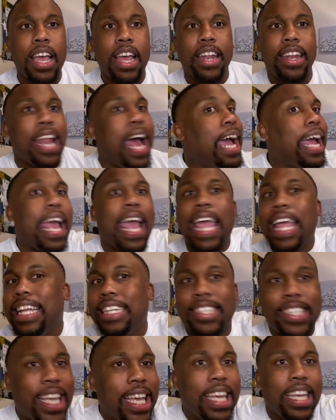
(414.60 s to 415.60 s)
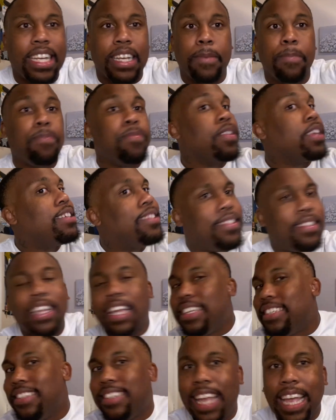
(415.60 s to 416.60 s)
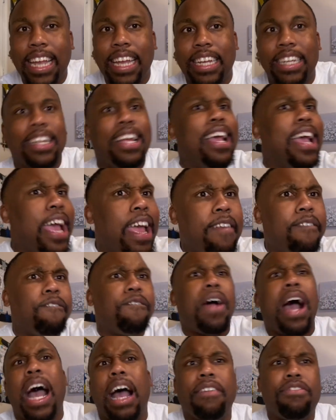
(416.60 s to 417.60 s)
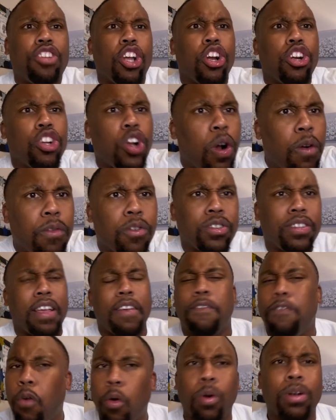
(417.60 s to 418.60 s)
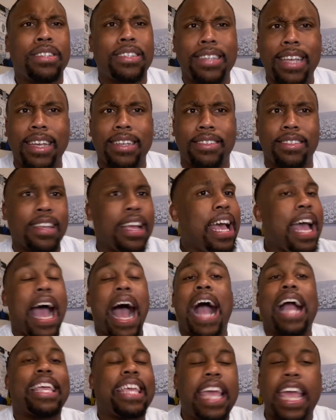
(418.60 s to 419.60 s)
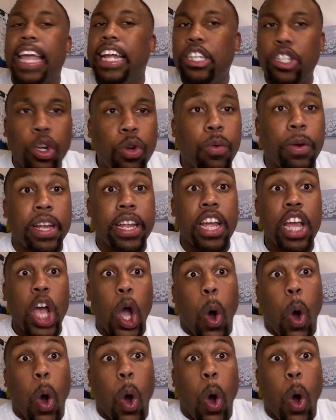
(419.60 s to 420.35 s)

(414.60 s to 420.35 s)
Not 18, 16, and 5 turnovers and 4 assists. I can't do it.